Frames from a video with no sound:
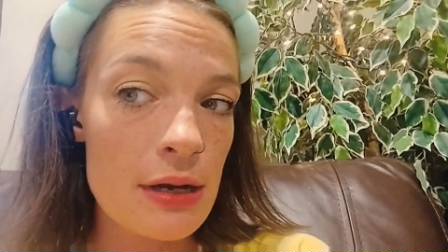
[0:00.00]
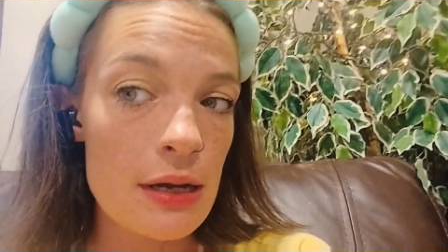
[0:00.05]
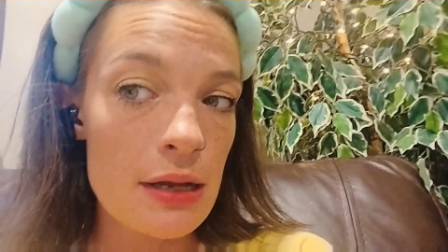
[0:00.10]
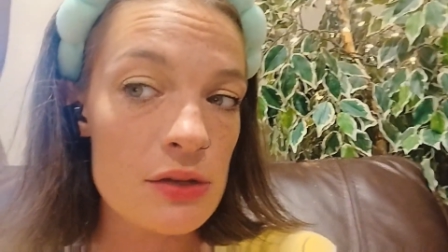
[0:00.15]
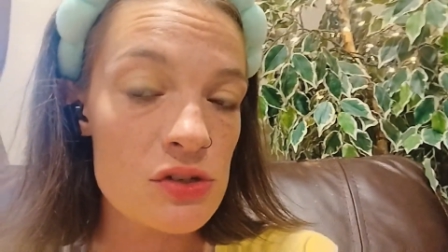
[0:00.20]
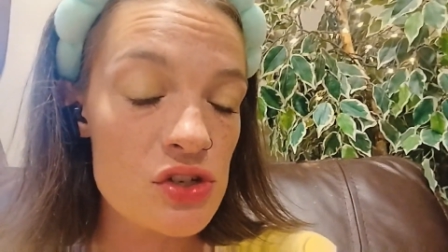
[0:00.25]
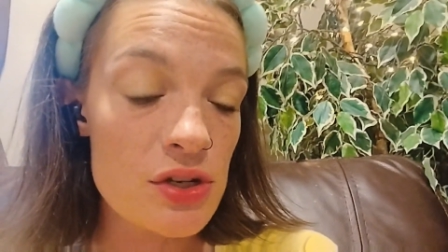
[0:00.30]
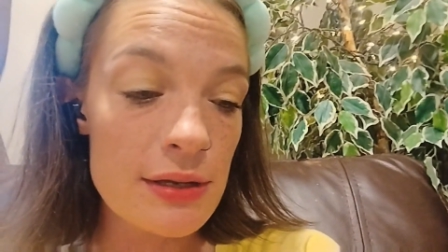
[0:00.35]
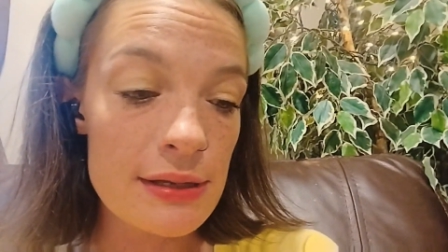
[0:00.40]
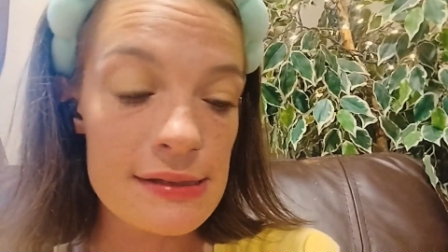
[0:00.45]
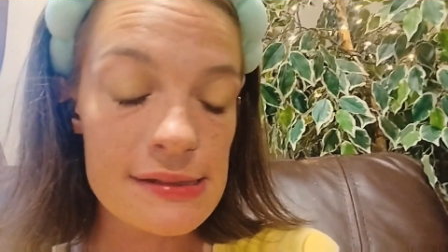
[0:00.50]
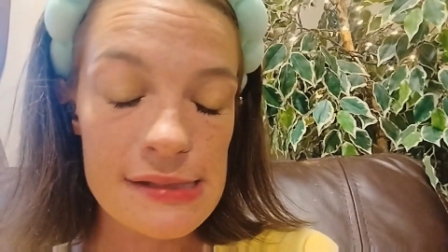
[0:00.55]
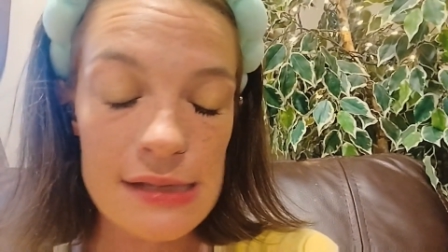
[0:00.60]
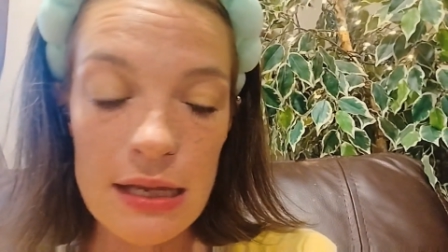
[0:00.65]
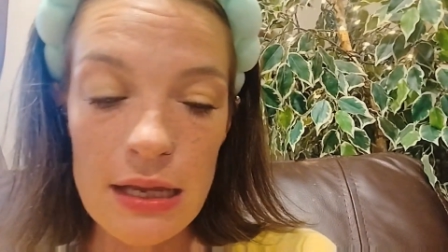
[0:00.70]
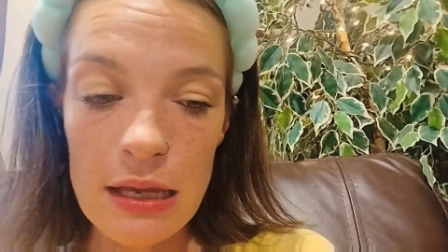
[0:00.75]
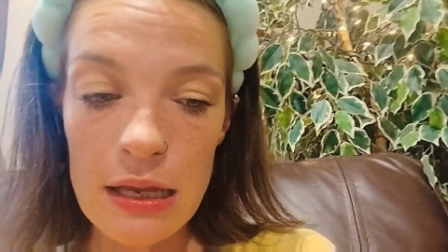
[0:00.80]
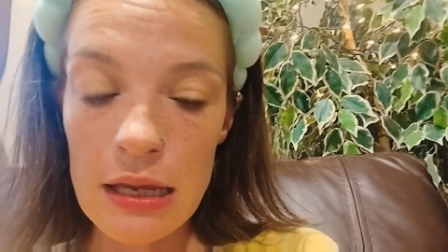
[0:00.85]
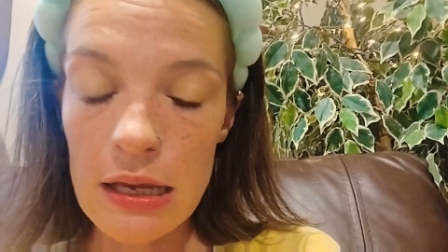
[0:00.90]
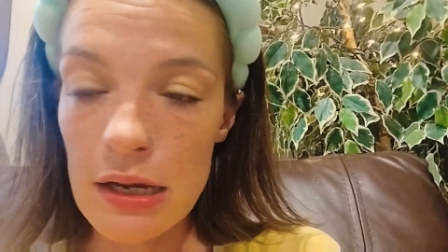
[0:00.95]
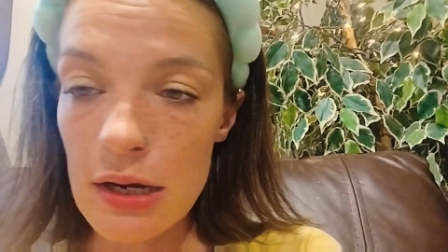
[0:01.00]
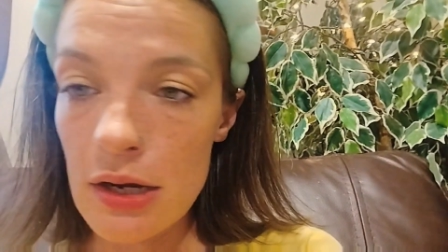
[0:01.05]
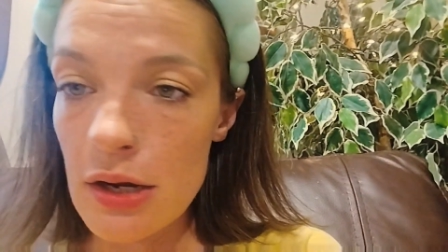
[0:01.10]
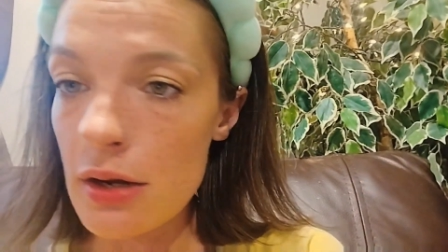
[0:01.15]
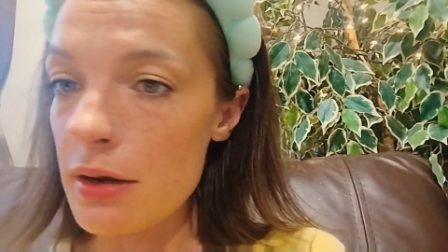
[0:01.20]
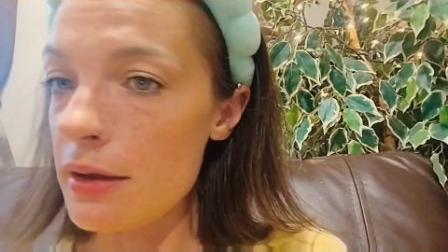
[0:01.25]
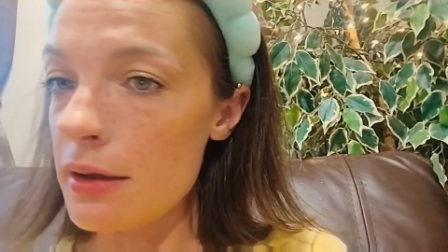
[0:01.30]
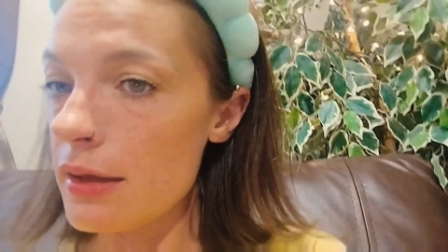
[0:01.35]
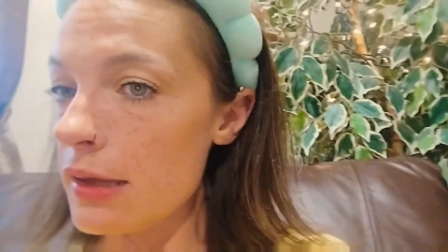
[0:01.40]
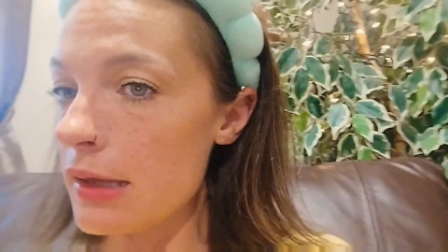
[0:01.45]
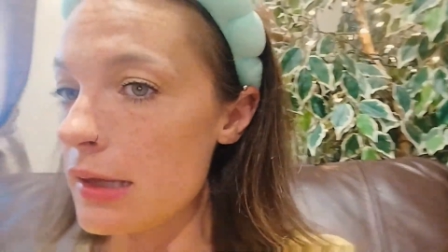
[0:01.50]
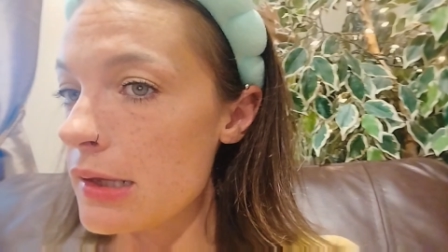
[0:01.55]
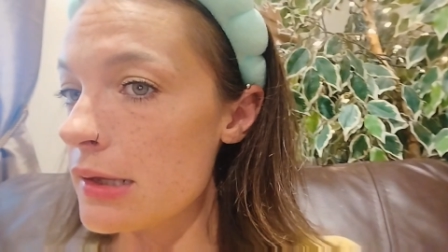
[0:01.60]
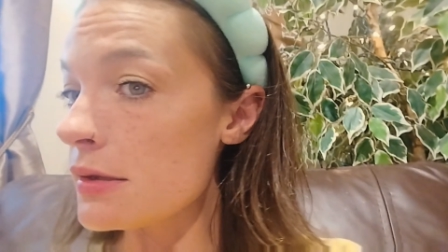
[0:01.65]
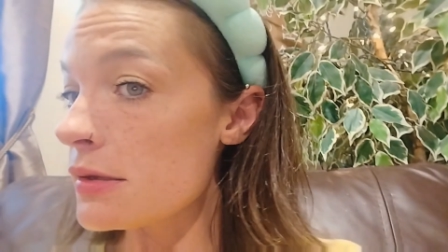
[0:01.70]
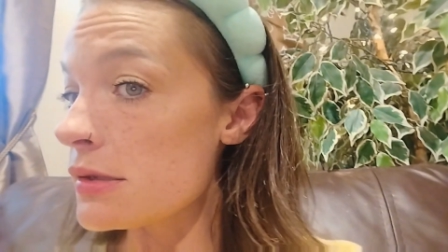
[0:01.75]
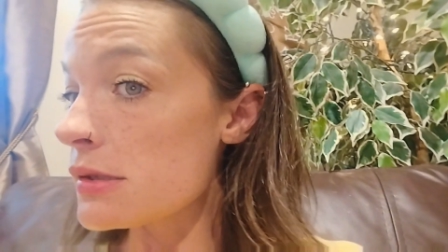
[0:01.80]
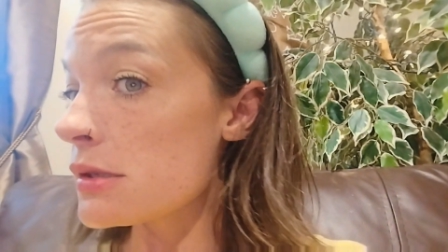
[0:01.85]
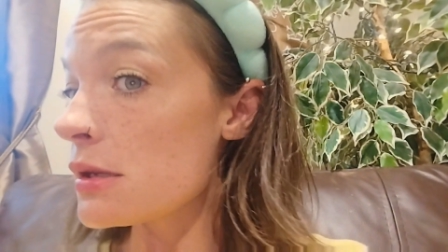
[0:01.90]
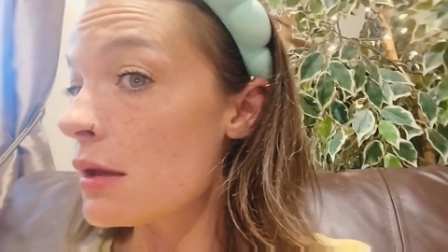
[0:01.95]
And as you can see, here
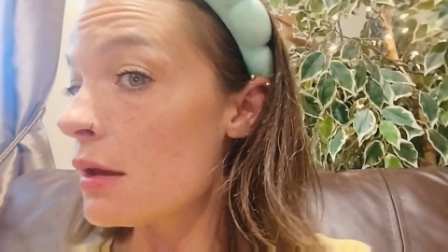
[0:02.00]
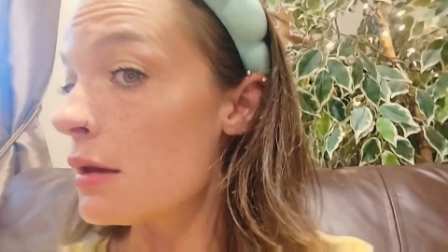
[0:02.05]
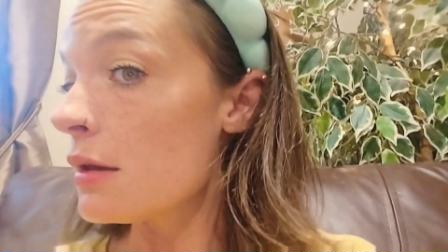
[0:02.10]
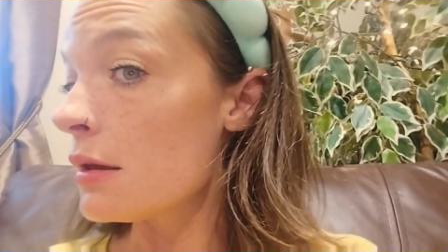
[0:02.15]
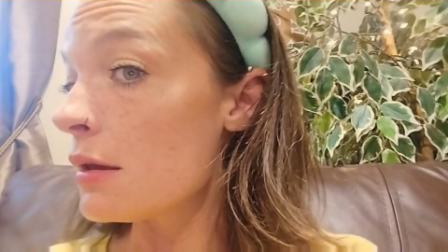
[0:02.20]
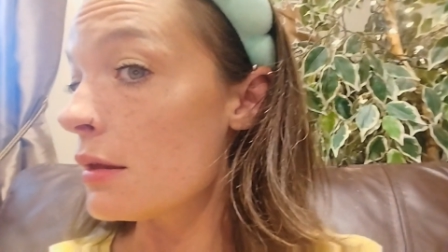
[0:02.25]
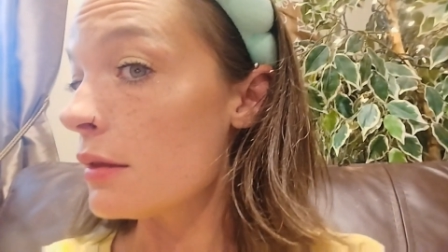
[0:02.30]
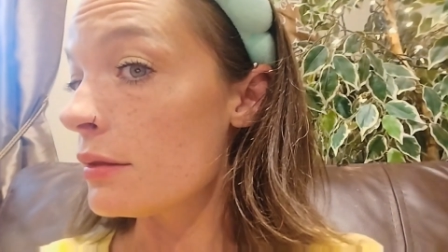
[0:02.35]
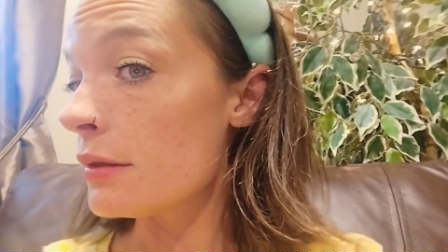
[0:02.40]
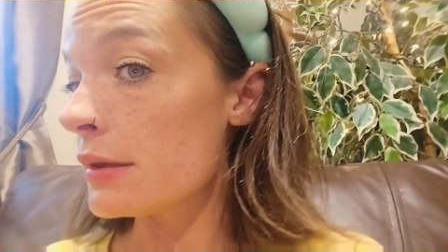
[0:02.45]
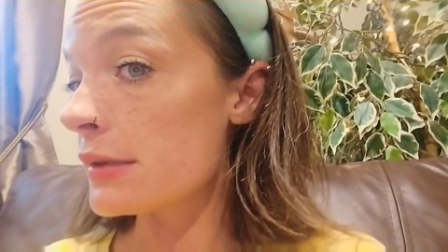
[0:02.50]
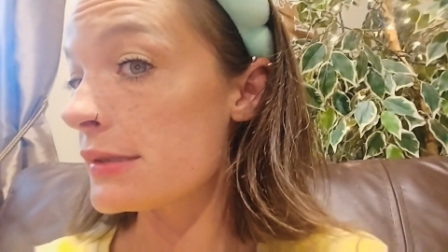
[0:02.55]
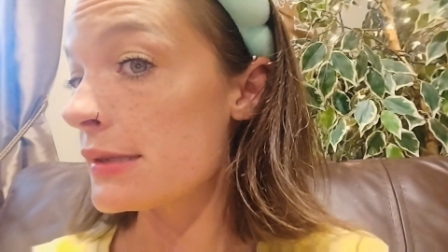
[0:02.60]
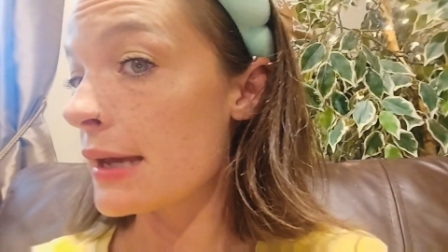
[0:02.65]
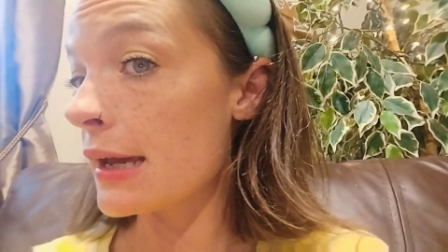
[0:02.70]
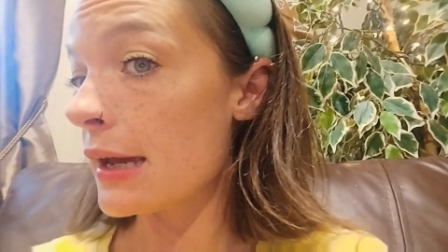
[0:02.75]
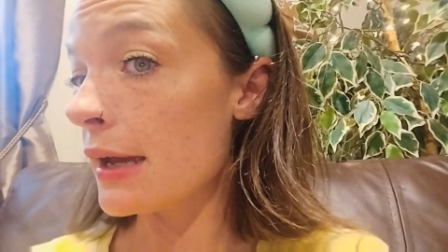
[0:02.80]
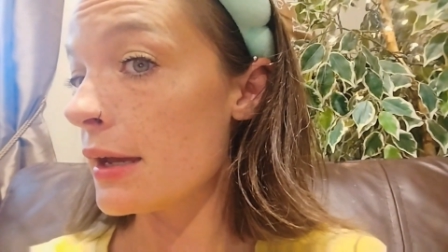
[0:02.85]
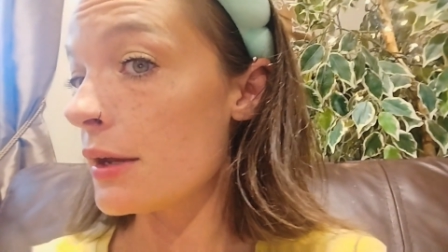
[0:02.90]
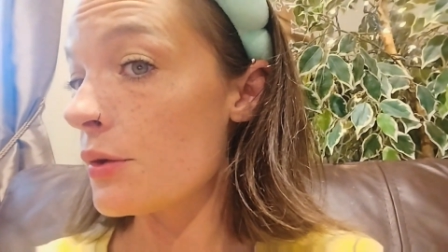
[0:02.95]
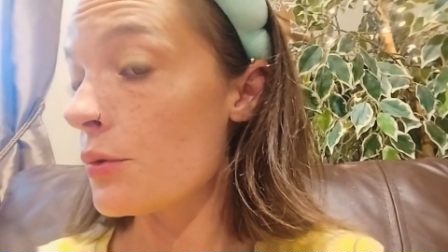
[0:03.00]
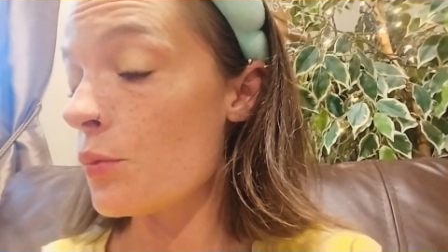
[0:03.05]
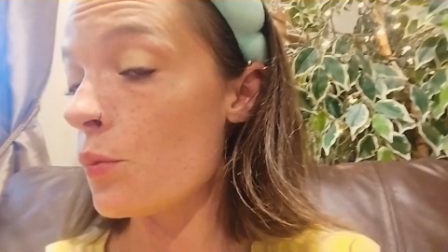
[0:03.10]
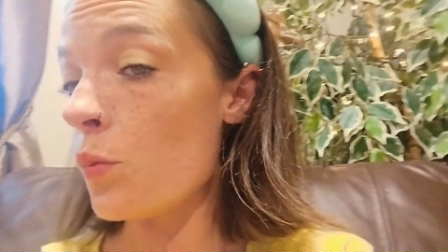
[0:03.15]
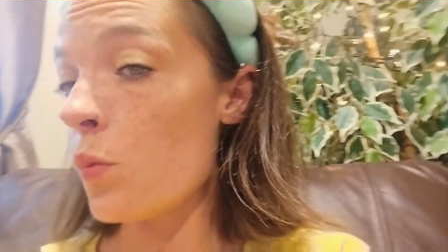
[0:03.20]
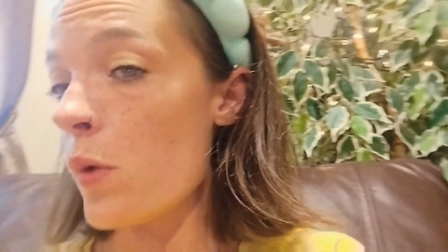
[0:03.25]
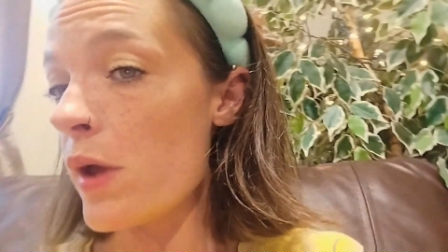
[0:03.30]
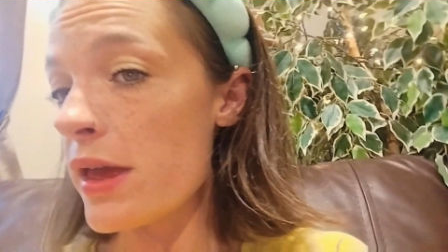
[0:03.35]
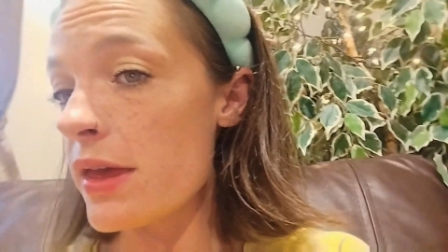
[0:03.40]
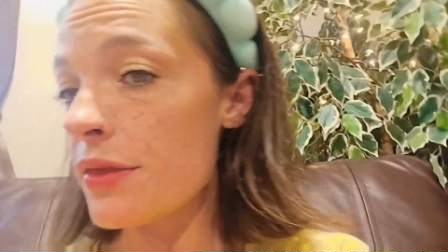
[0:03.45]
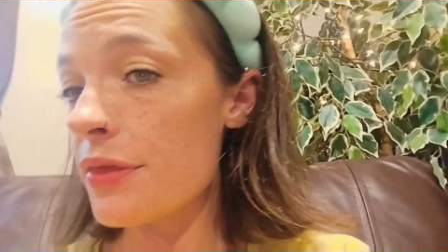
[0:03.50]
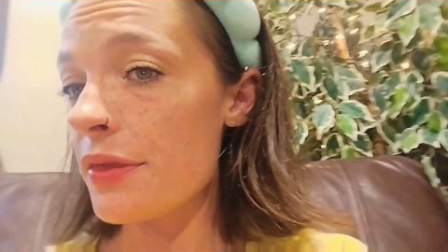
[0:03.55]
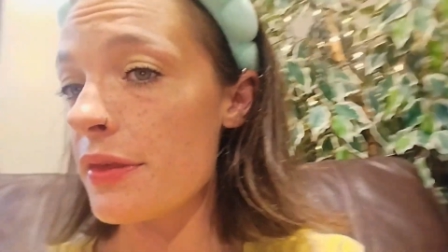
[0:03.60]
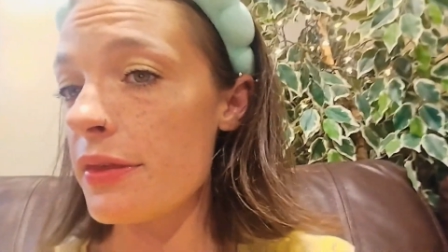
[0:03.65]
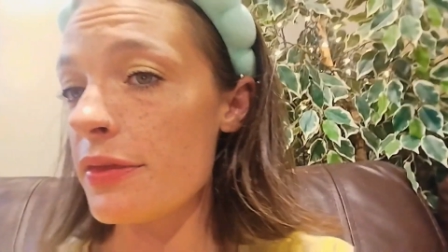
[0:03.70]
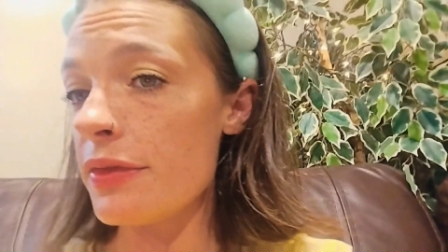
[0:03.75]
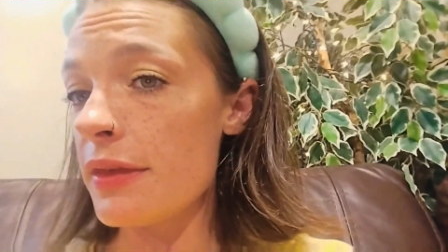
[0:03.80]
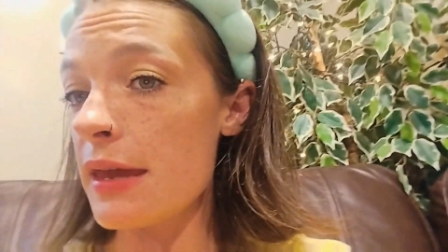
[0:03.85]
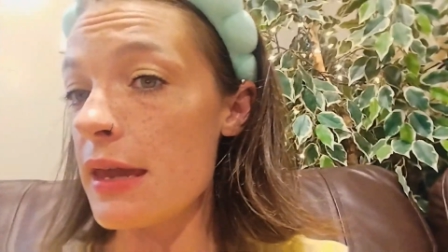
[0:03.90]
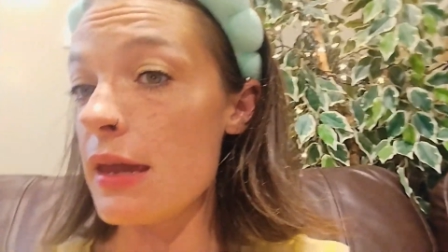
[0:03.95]
is the side
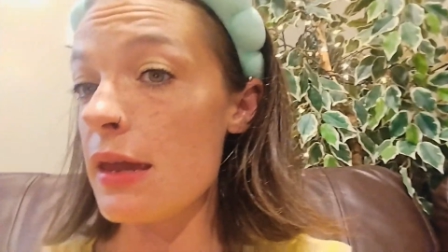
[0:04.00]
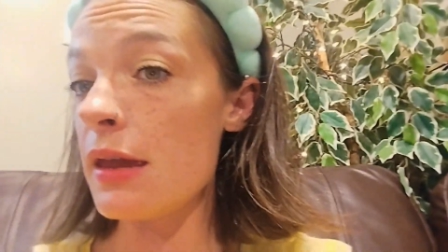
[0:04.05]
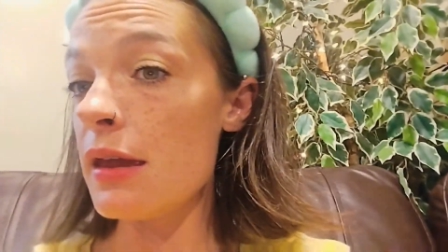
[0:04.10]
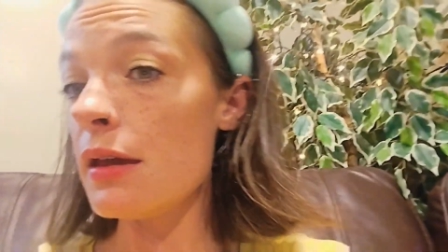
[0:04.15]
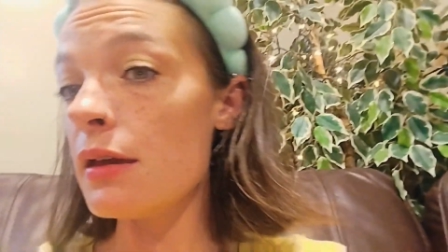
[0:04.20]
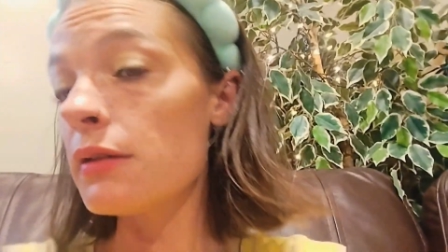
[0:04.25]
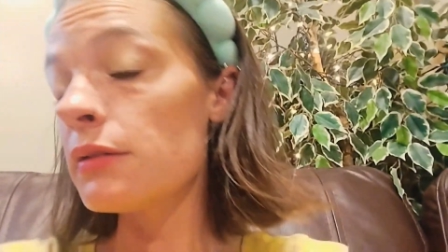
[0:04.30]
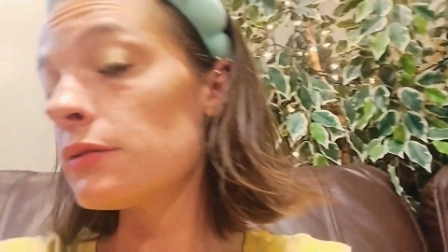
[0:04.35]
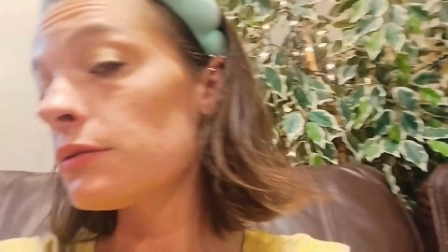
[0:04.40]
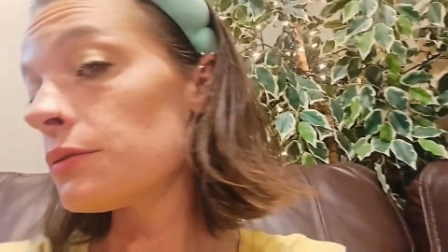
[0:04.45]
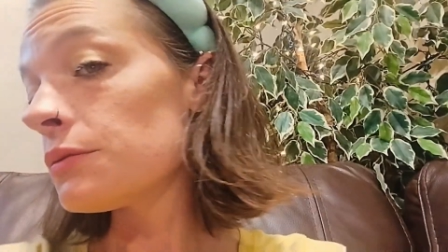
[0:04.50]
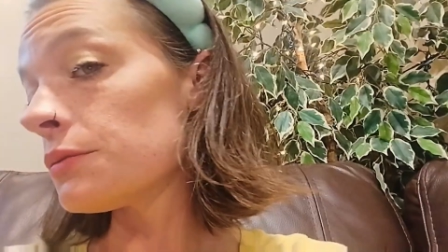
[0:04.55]
with the